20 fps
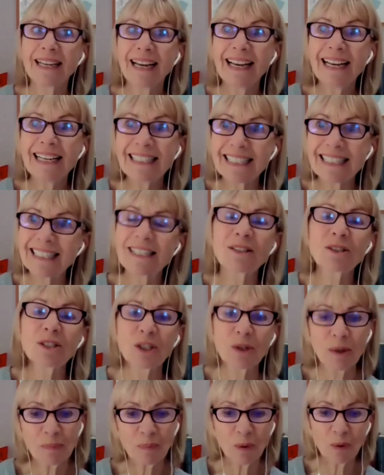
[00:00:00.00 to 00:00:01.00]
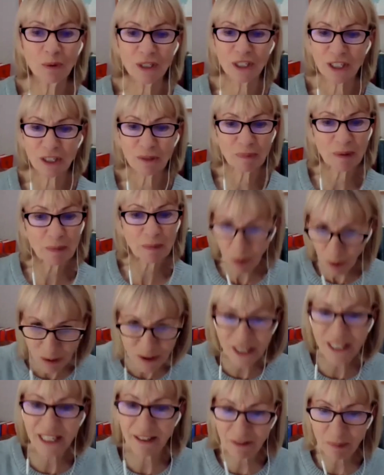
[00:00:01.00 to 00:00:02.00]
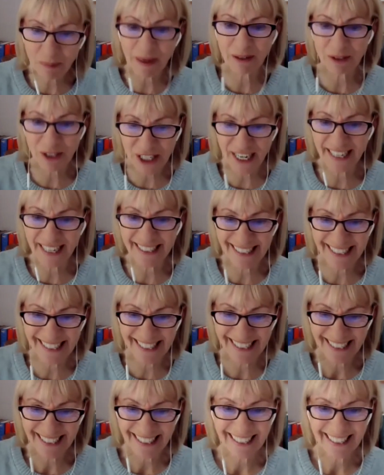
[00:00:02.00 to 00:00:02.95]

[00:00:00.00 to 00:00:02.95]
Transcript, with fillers: it's still so important to just be positive about change